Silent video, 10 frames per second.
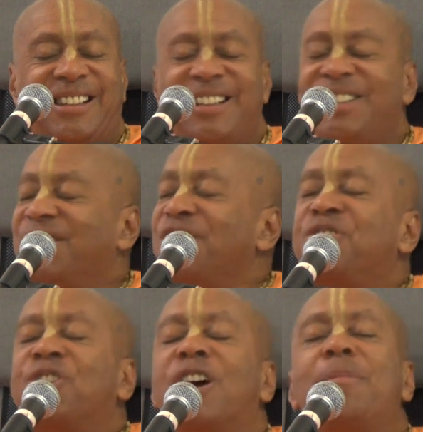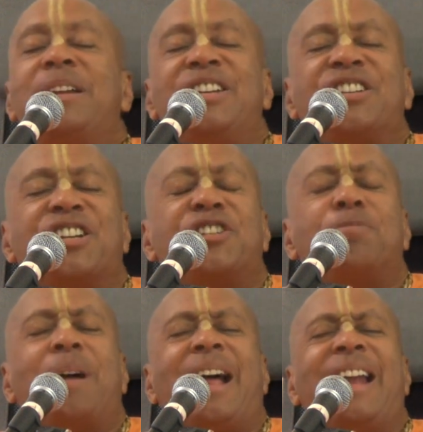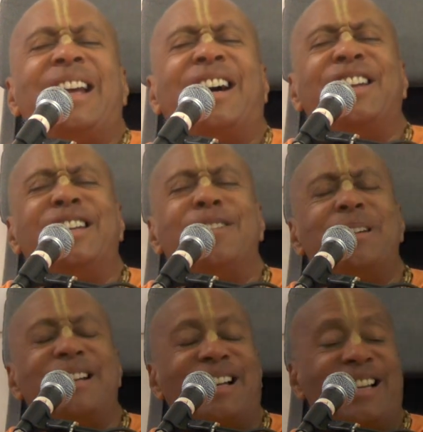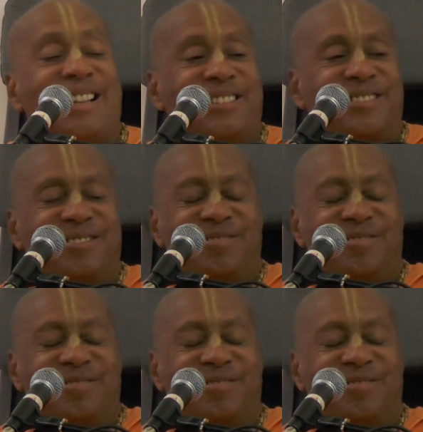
His enjoyment is expanding unlimitedly.